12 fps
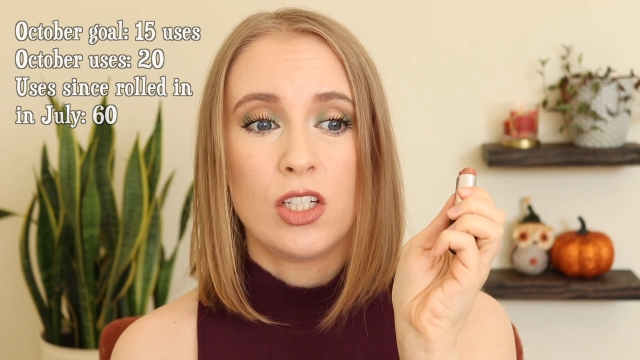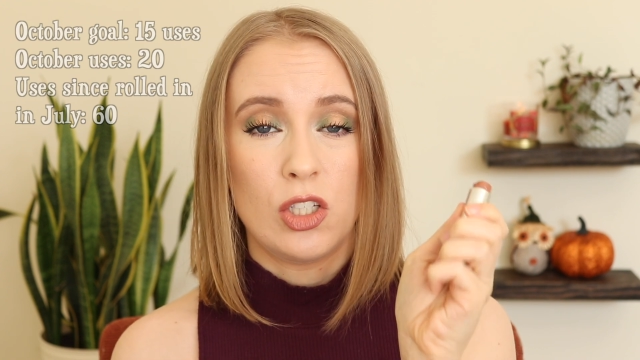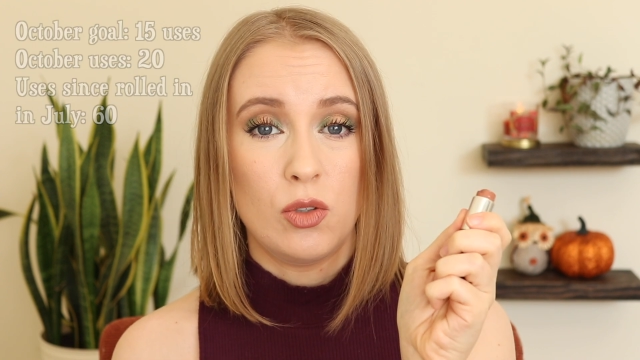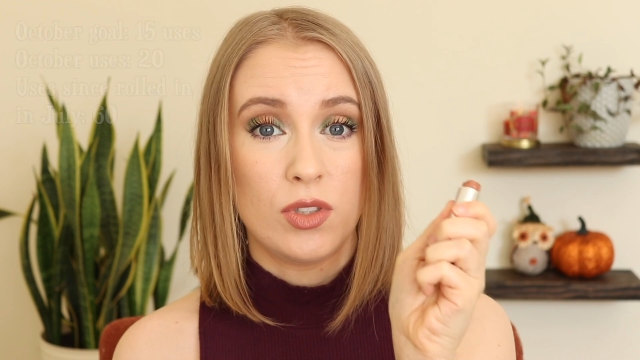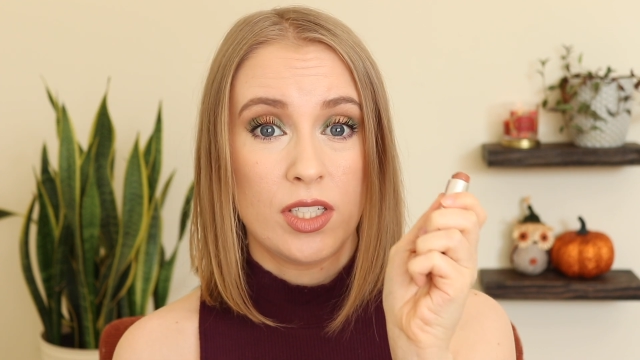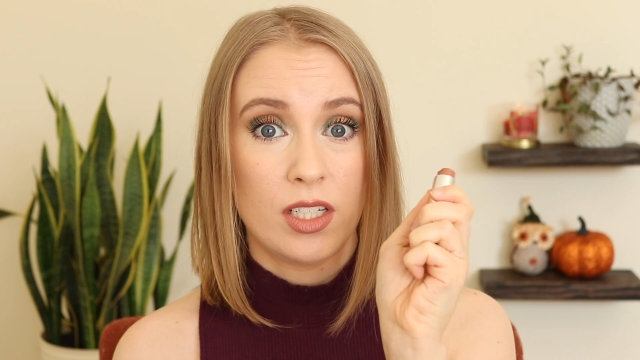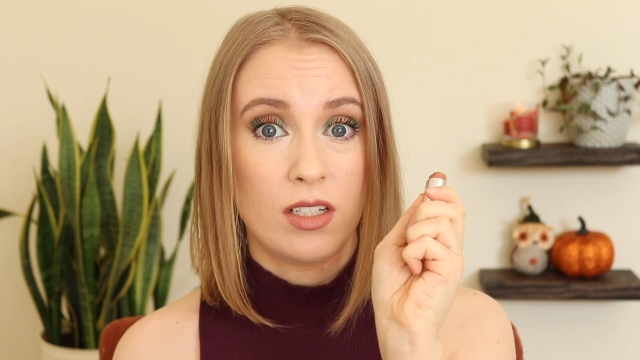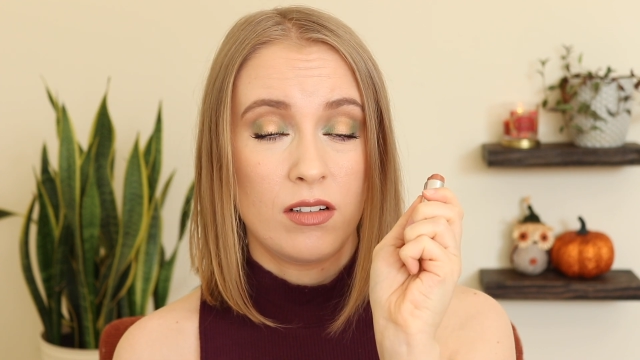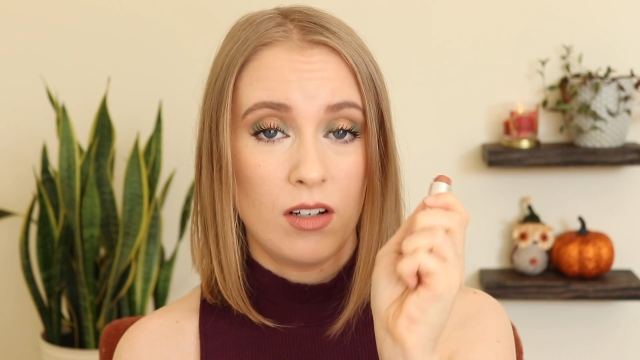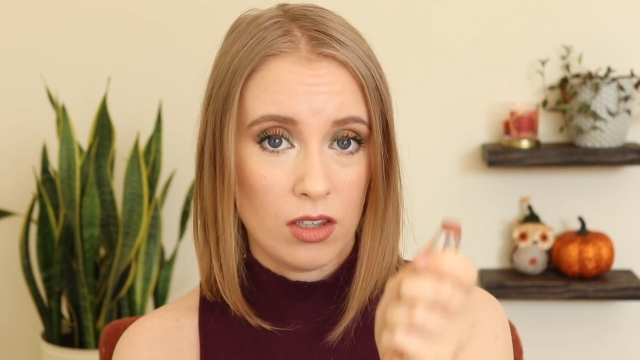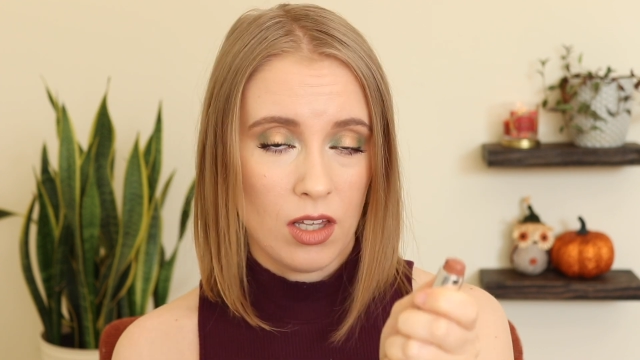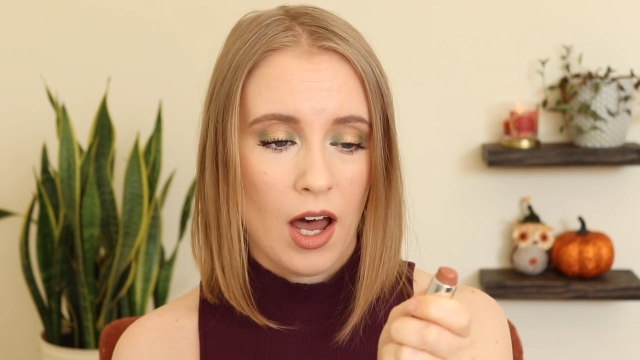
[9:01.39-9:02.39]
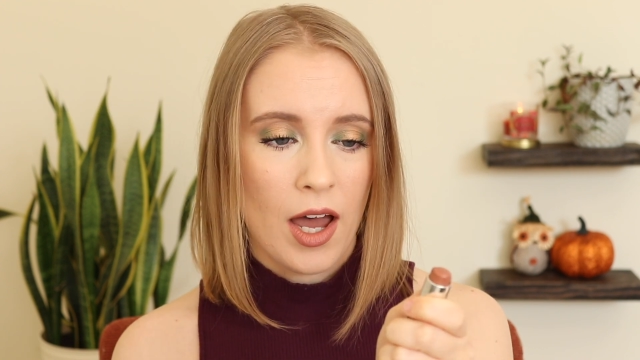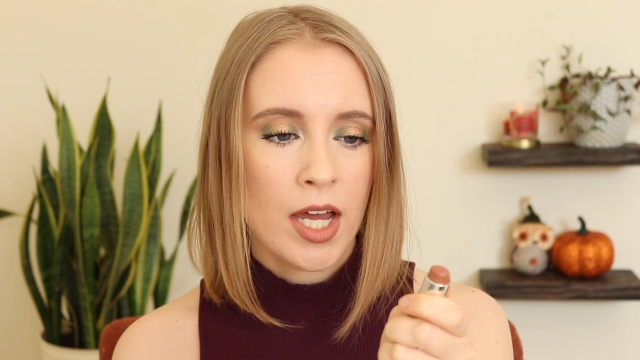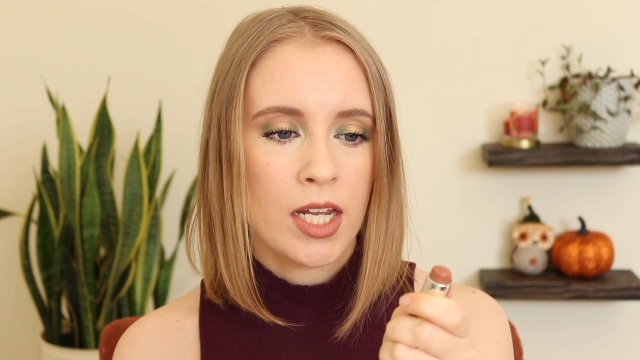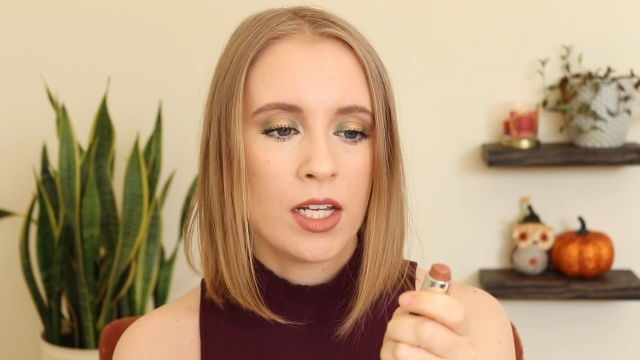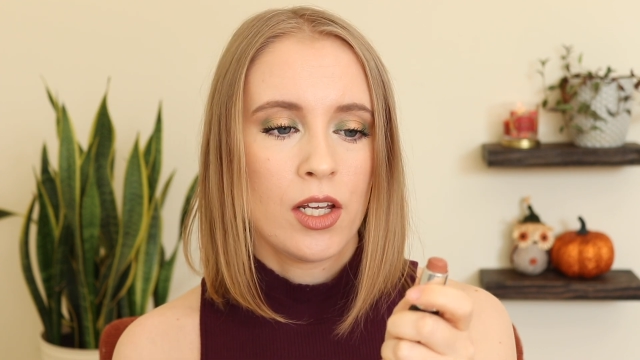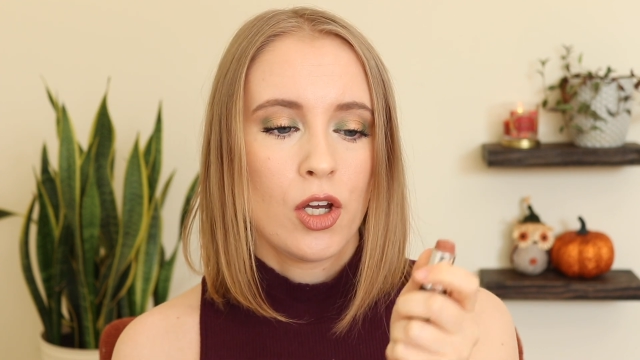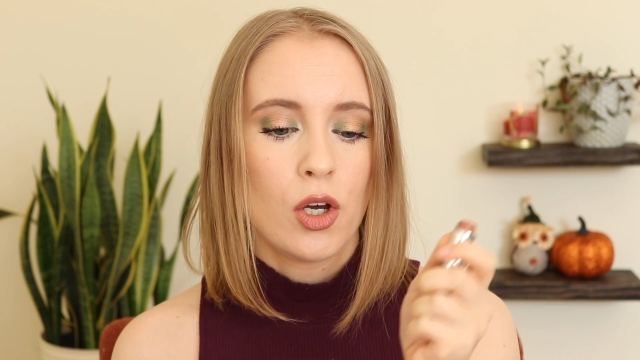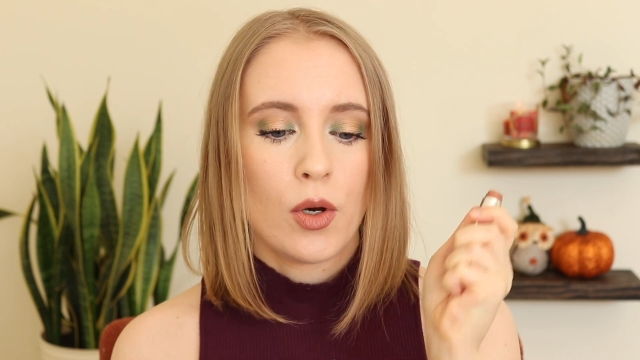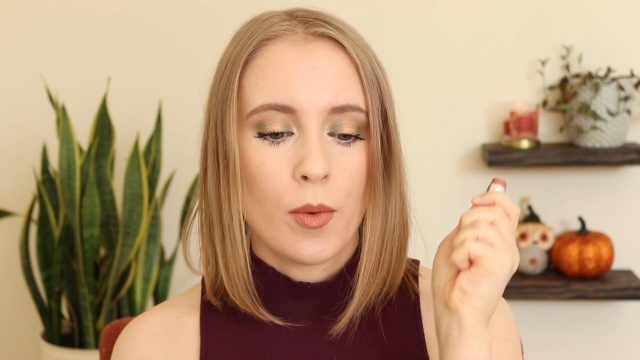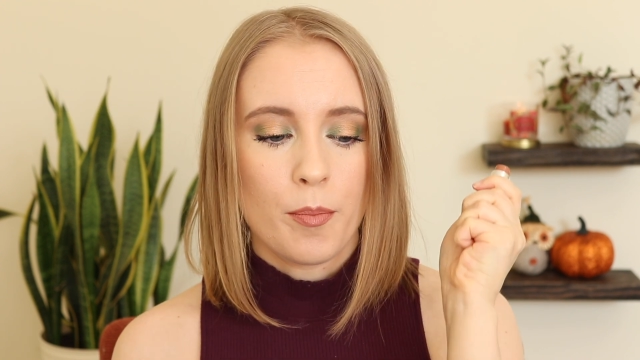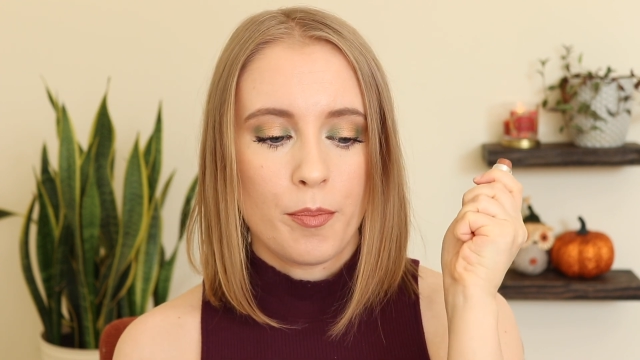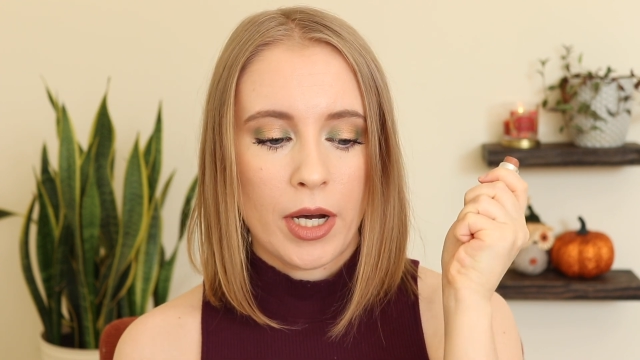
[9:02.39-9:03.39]
use it a lot.
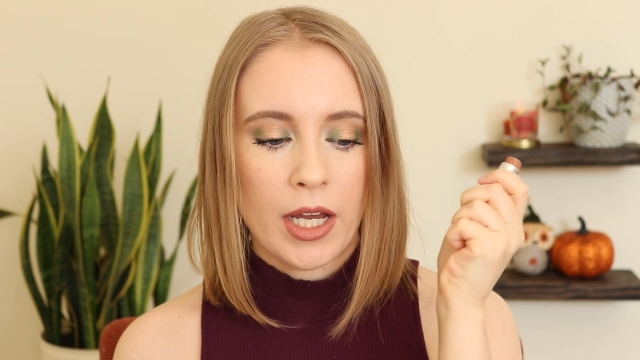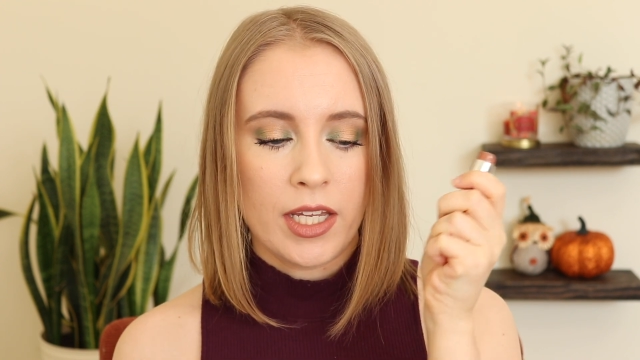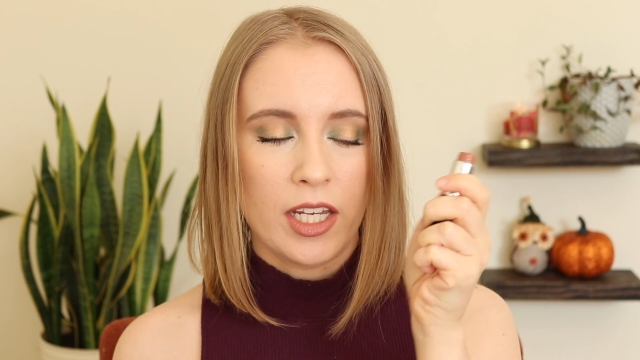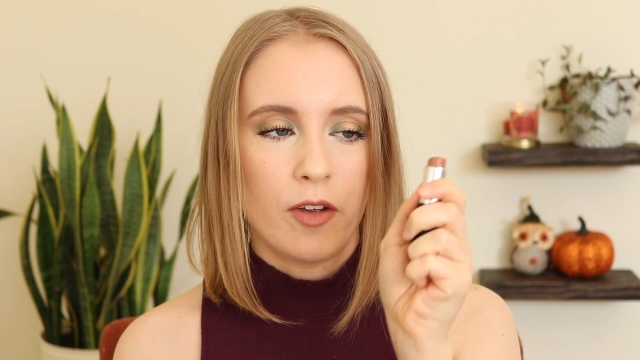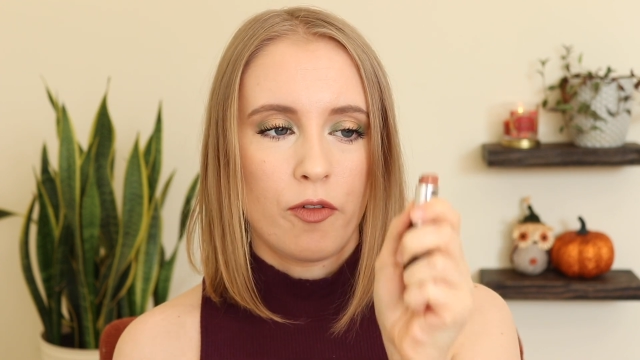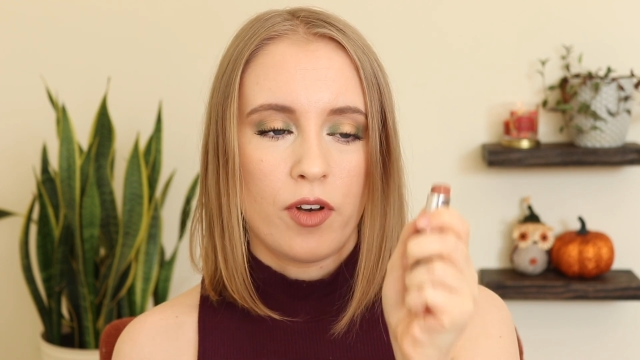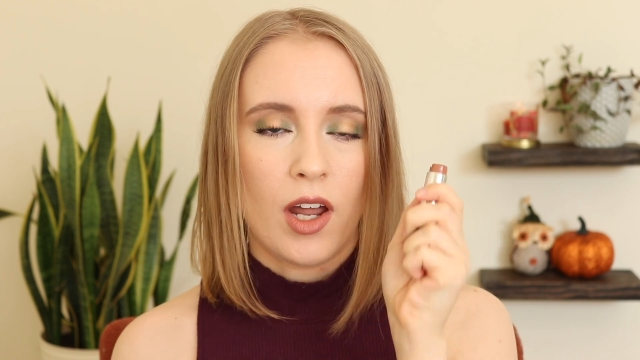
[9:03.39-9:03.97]
But if